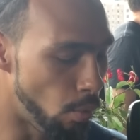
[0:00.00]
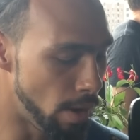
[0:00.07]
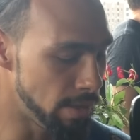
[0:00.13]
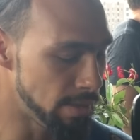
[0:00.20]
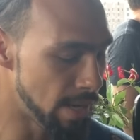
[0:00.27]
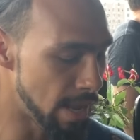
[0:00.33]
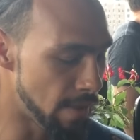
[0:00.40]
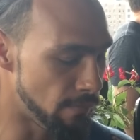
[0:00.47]
one
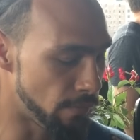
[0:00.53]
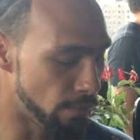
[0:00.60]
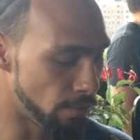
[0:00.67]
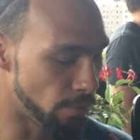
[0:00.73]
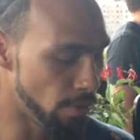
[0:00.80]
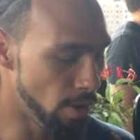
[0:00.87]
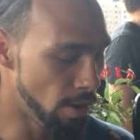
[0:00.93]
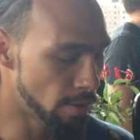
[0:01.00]
day for
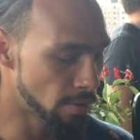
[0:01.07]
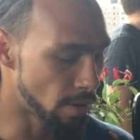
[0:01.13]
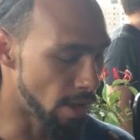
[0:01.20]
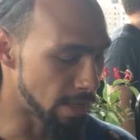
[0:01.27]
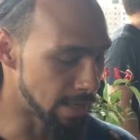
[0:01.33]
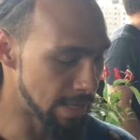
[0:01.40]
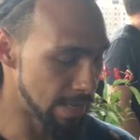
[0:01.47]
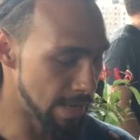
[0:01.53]
a
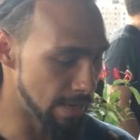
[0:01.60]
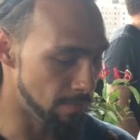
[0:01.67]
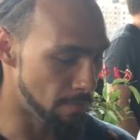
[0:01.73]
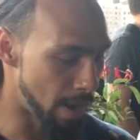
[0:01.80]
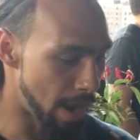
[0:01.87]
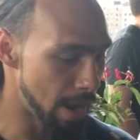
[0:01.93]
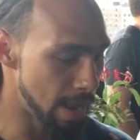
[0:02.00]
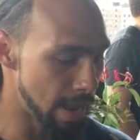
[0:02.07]
kid
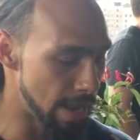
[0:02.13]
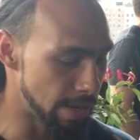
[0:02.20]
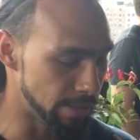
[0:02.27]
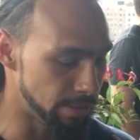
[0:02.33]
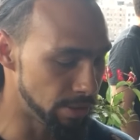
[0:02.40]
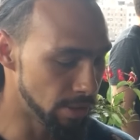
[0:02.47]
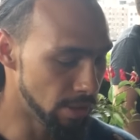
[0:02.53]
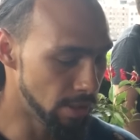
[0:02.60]
my
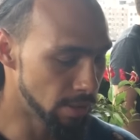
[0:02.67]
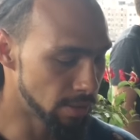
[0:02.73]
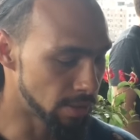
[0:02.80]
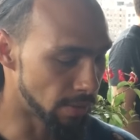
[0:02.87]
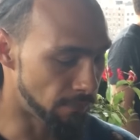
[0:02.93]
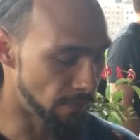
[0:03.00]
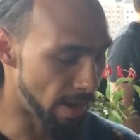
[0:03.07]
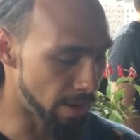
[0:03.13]
age
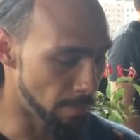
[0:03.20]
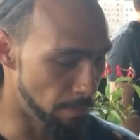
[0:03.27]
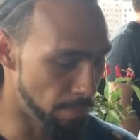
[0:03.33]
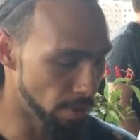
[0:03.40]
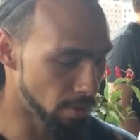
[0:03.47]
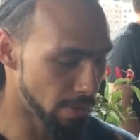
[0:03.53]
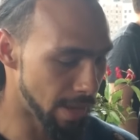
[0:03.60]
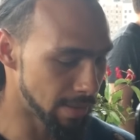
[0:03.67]
to find a
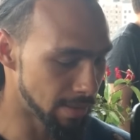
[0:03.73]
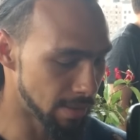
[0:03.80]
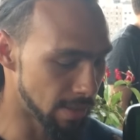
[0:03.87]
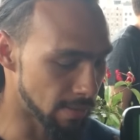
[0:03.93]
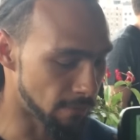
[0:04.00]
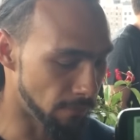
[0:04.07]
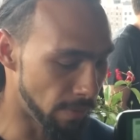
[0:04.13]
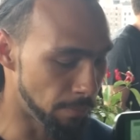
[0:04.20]
book like
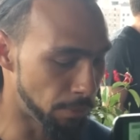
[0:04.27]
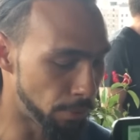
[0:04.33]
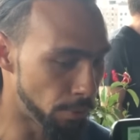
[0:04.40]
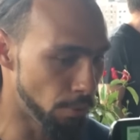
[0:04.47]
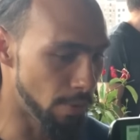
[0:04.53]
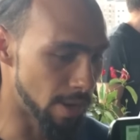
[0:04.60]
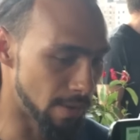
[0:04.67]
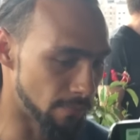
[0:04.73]
this, flip
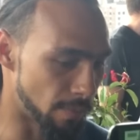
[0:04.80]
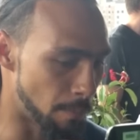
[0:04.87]
through it, and for